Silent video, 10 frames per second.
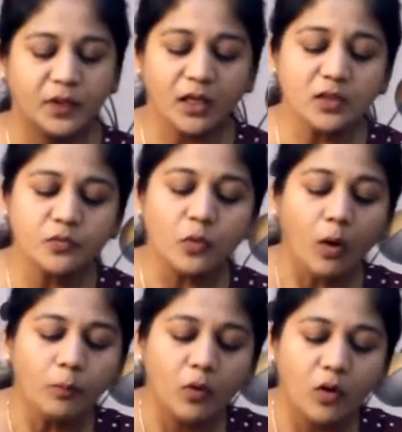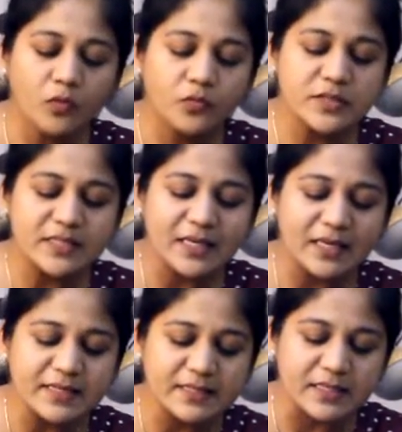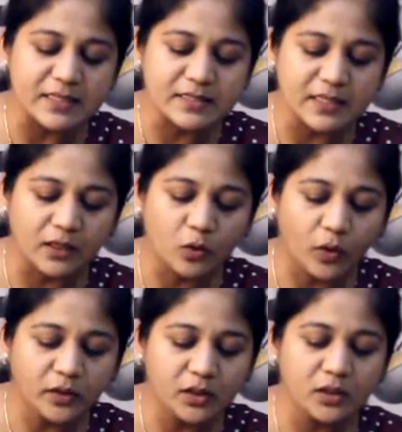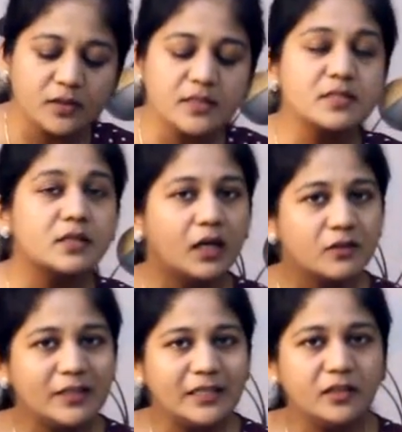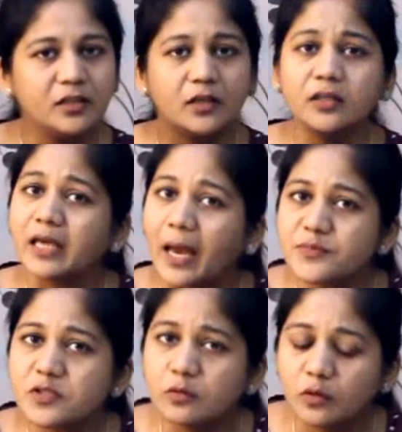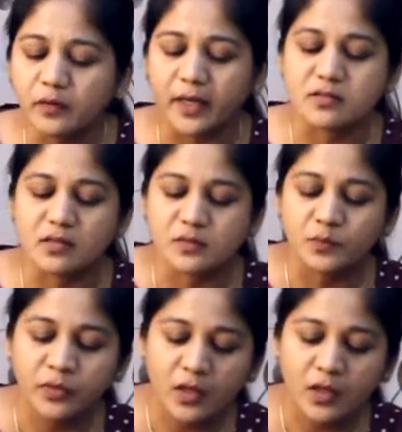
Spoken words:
in the form of CCC, continuous curvilinear capsulorhexis.